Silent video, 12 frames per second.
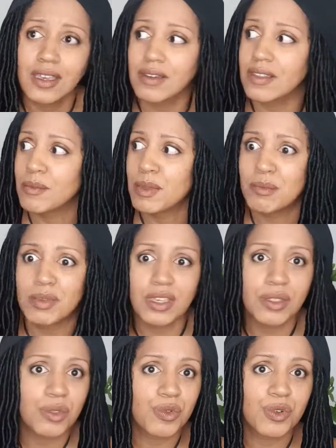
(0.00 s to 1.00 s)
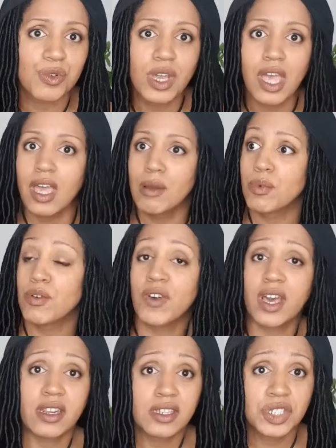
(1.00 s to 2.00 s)
That may be through
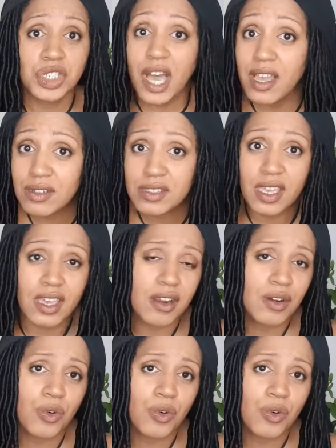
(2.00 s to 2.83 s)
providing childcare